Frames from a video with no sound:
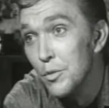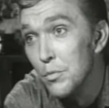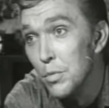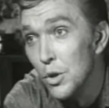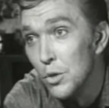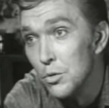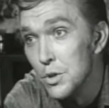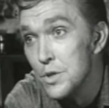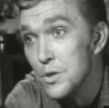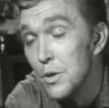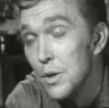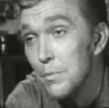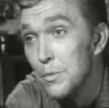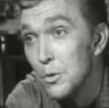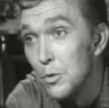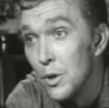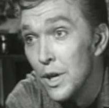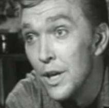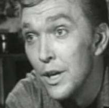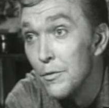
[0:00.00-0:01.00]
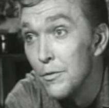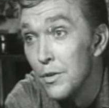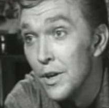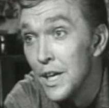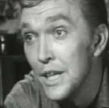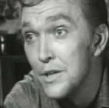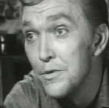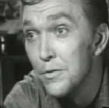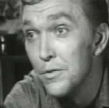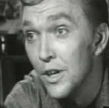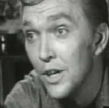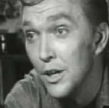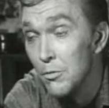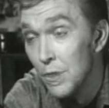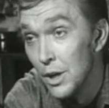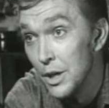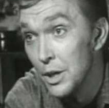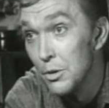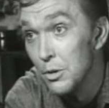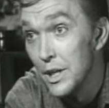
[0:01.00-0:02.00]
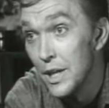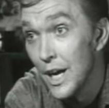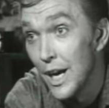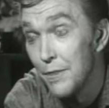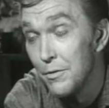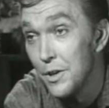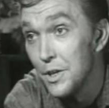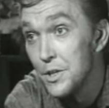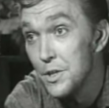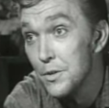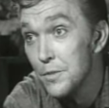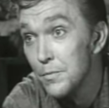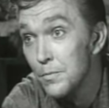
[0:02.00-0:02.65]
The boat was swept away in a flash flood while you were catfishing.